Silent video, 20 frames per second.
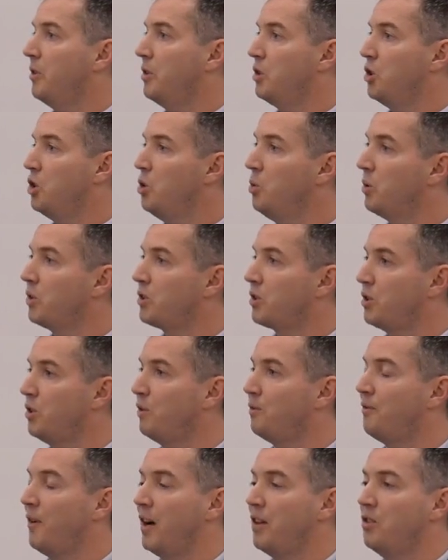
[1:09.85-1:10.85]
you will
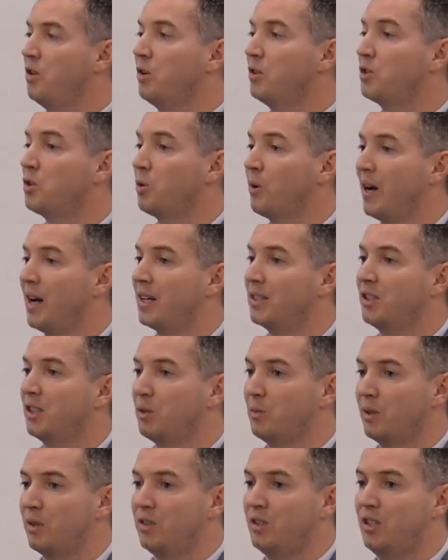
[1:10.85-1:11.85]
still find those who are
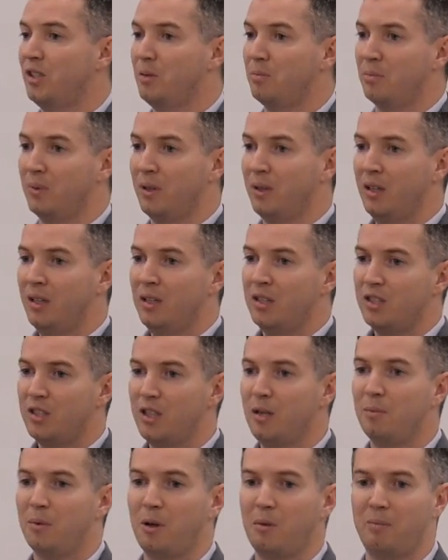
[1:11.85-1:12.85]
acting with deep,
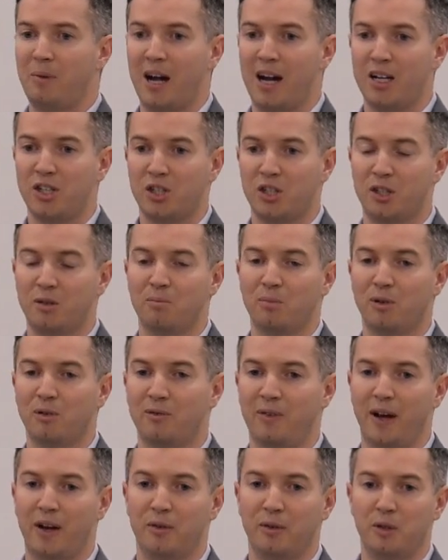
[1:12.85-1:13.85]
deep compassion and
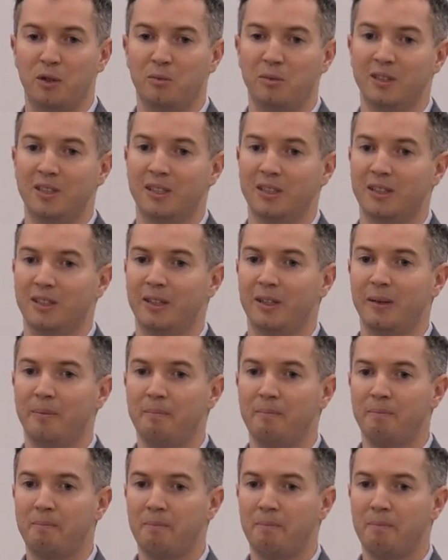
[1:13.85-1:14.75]
profound human dignity.